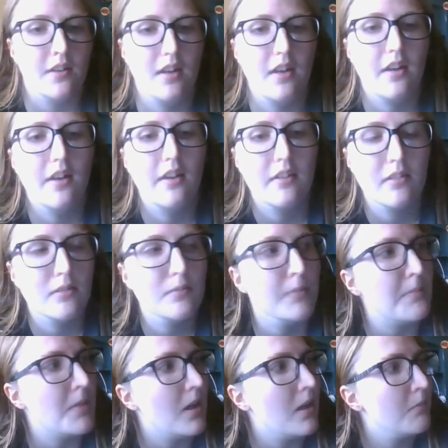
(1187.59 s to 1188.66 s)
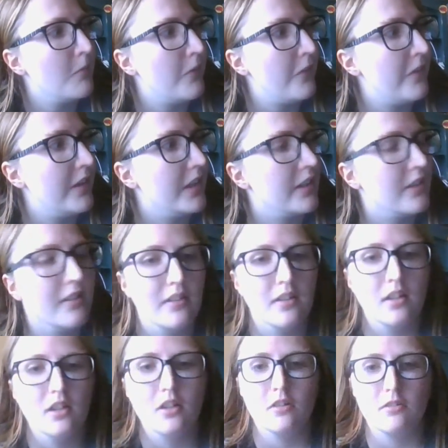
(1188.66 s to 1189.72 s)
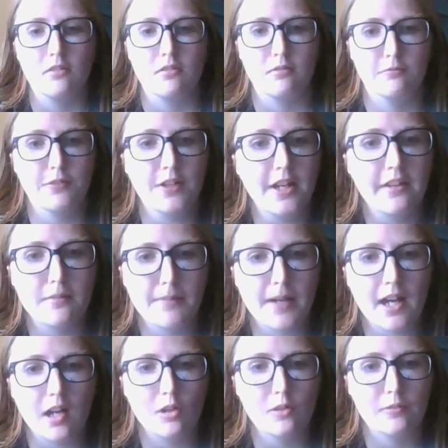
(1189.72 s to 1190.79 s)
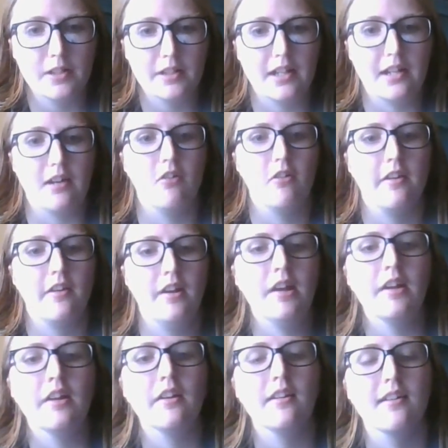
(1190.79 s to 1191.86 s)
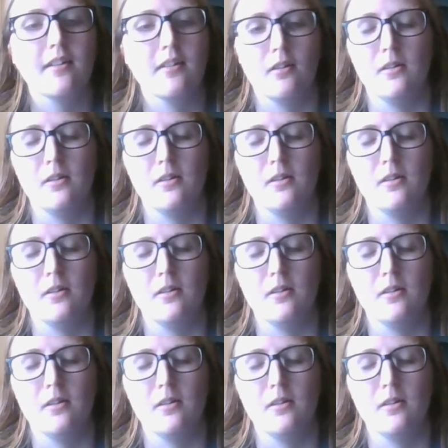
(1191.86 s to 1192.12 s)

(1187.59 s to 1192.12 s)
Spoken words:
And my mom was like, Ray, the power went out. And,